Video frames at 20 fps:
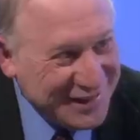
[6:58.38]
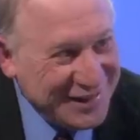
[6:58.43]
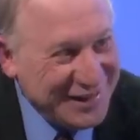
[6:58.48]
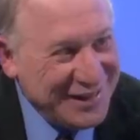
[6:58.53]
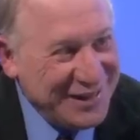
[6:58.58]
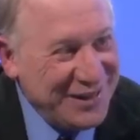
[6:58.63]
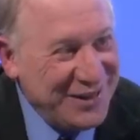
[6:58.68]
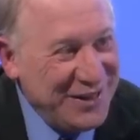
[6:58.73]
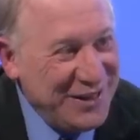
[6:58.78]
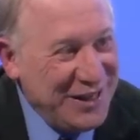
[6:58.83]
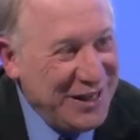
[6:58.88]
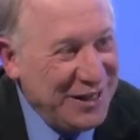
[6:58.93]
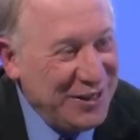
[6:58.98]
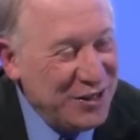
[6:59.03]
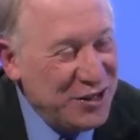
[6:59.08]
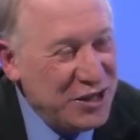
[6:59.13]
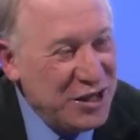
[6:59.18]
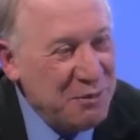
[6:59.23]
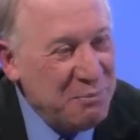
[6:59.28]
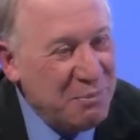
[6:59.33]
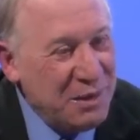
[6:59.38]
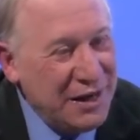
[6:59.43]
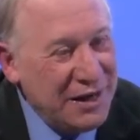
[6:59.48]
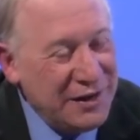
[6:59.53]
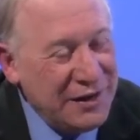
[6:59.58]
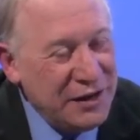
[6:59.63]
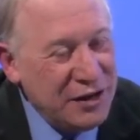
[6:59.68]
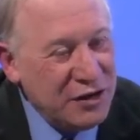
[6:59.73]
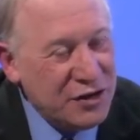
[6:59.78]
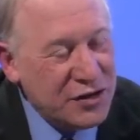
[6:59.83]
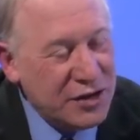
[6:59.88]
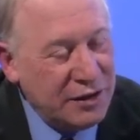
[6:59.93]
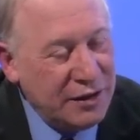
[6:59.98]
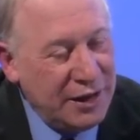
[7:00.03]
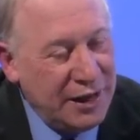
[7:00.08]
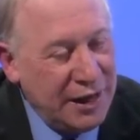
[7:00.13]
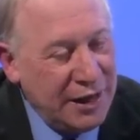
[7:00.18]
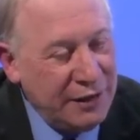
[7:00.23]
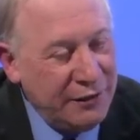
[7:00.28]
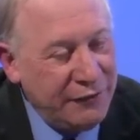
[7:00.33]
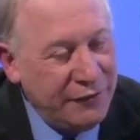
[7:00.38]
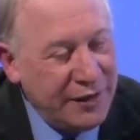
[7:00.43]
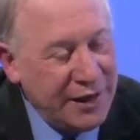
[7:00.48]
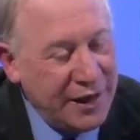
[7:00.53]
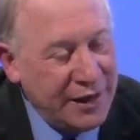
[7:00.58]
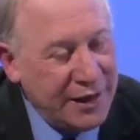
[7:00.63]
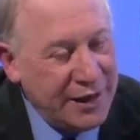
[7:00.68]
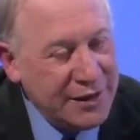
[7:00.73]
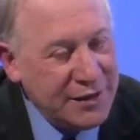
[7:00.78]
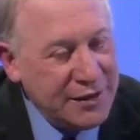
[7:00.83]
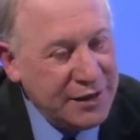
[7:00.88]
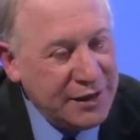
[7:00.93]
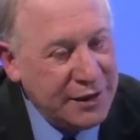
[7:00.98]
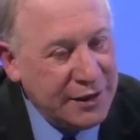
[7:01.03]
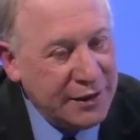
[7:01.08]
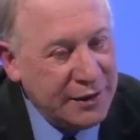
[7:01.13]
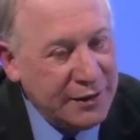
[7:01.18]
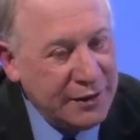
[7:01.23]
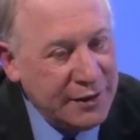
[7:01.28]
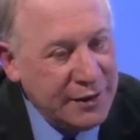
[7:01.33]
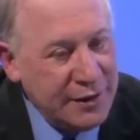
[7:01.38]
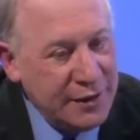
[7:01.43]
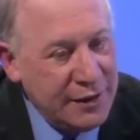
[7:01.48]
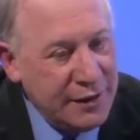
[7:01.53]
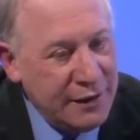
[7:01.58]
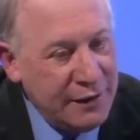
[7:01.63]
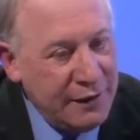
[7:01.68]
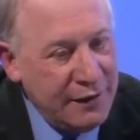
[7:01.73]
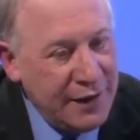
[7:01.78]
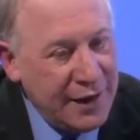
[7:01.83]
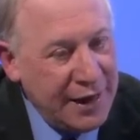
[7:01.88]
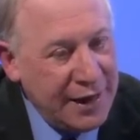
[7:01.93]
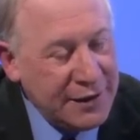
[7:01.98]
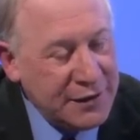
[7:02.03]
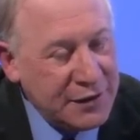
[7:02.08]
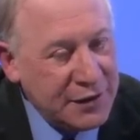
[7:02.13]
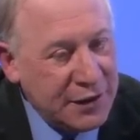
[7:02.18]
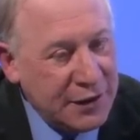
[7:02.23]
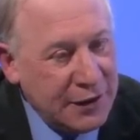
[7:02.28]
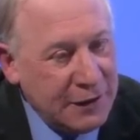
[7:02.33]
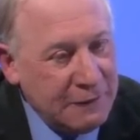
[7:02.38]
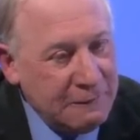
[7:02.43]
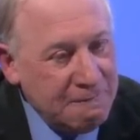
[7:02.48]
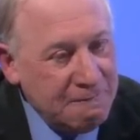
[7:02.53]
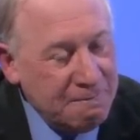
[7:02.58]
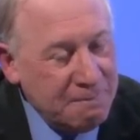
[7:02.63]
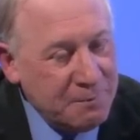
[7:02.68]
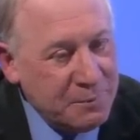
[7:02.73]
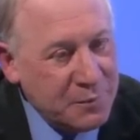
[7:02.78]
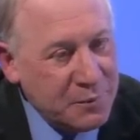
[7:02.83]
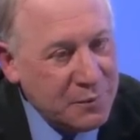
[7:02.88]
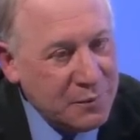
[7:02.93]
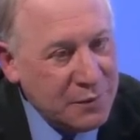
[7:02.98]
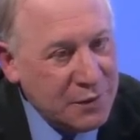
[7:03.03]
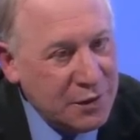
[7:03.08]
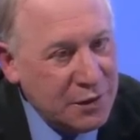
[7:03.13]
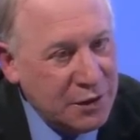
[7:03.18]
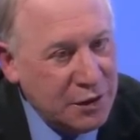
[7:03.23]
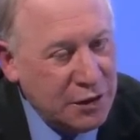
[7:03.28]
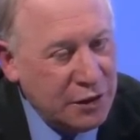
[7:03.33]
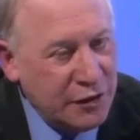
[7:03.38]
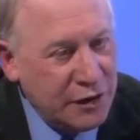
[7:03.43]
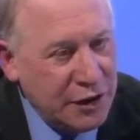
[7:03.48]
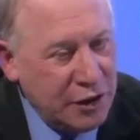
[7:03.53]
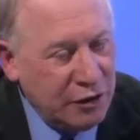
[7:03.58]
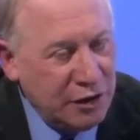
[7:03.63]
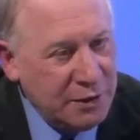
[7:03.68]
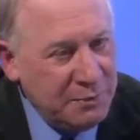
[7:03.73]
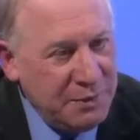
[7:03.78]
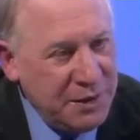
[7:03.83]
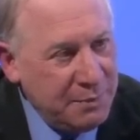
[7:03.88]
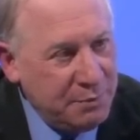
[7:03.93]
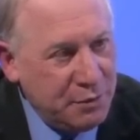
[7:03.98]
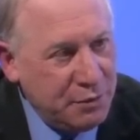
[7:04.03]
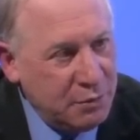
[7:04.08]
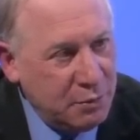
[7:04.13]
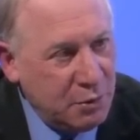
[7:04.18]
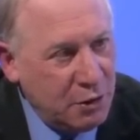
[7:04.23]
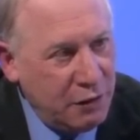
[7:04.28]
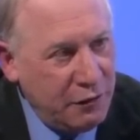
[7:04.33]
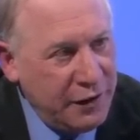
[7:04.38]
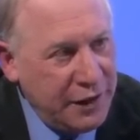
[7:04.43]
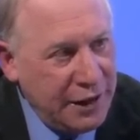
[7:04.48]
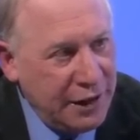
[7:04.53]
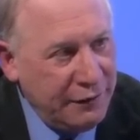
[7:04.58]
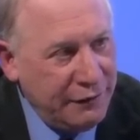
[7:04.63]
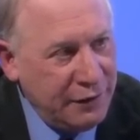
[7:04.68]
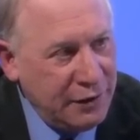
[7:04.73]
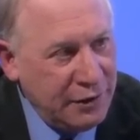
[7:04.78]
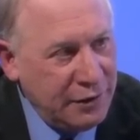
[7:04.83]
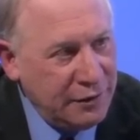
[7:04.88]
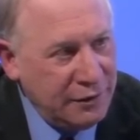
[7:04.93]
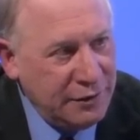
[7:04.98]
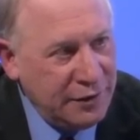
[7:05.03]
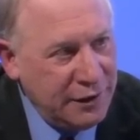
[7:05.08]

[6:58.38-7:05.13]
theology. But there's a lot of that idea that, you know, the only people who are in heaven,